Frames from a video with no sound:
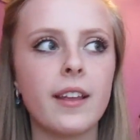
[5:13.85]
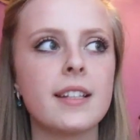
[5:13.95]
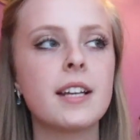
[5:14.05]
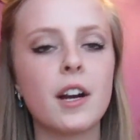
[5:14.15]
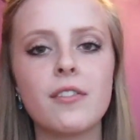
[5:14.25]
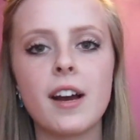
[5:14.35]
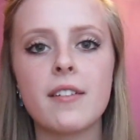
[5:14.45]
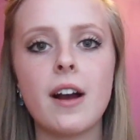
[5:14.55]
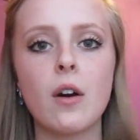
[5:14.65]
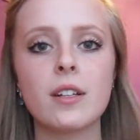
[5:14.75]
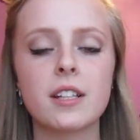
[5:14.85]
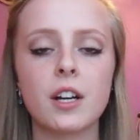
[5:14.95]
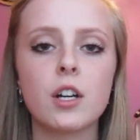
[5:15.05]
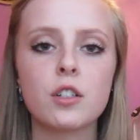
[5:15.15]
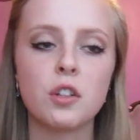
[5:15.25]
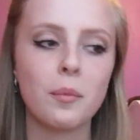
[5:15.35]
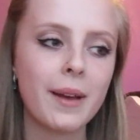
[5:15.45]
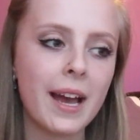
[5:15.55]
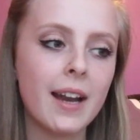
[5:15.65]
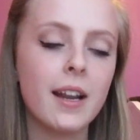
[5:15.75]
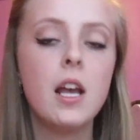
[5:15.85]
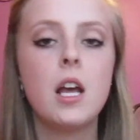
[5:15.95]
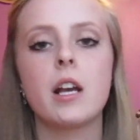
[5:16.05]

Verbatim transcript: like terrified of how it's going to hurt so bad